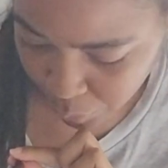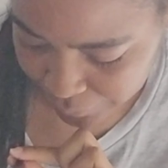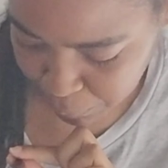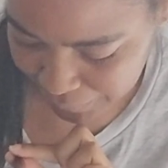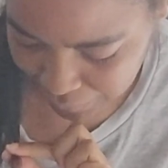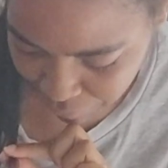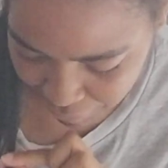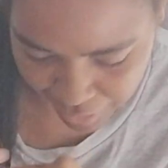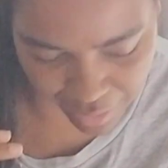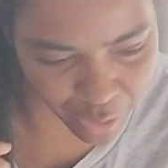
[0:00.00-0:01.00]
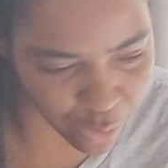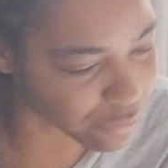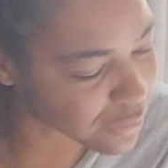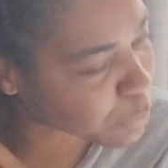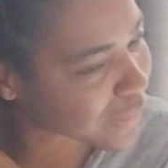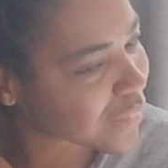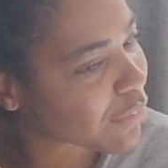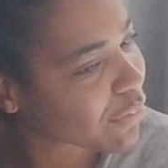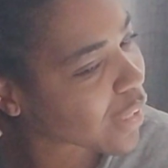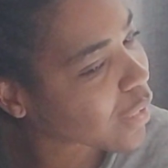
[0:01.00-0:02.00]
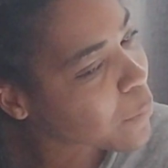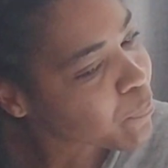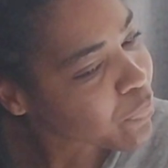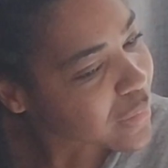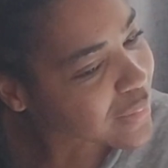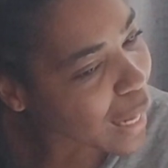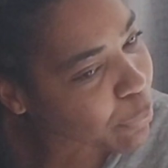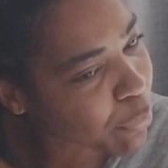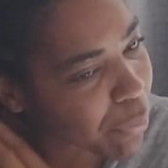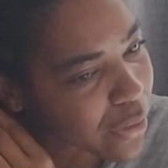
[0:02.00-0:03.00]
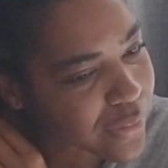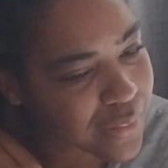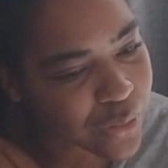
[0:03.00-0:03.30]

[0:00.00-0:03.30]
specific thing or specific type of person,